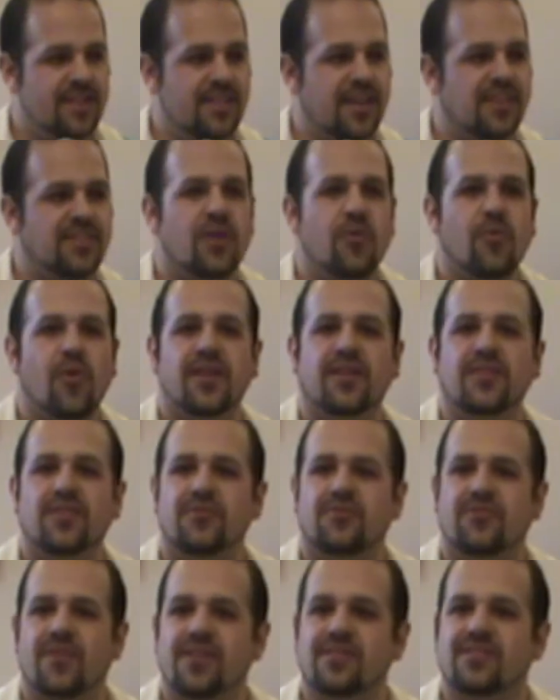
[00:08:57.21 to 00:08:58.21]
that they wanted
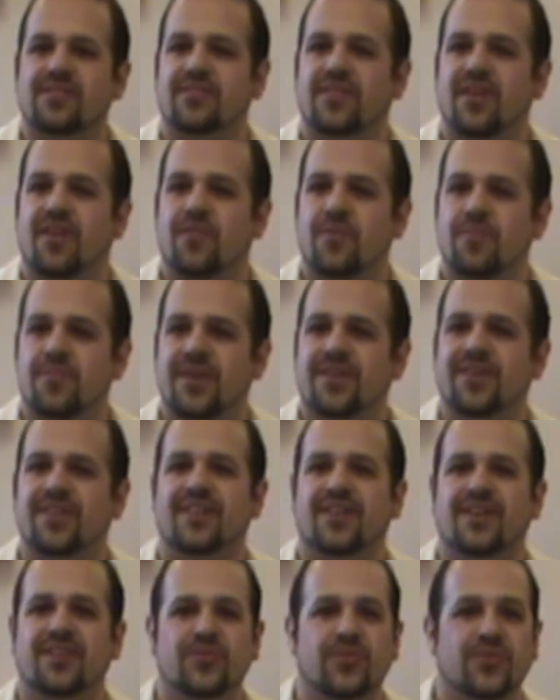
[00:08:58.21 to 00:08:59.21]
the rest of
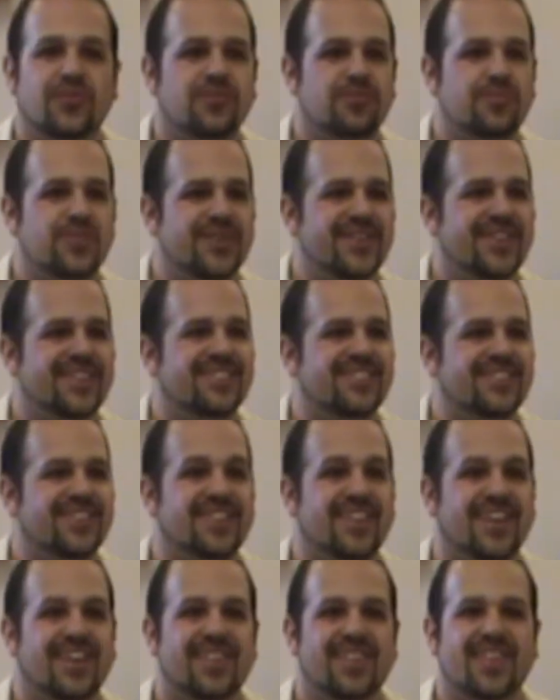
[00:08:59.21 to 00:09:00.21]
America to experience
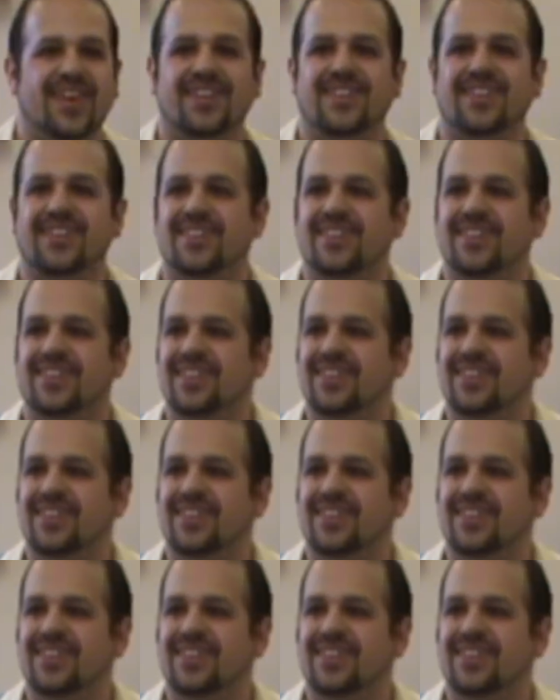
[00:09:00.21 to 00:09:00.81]
it like they did.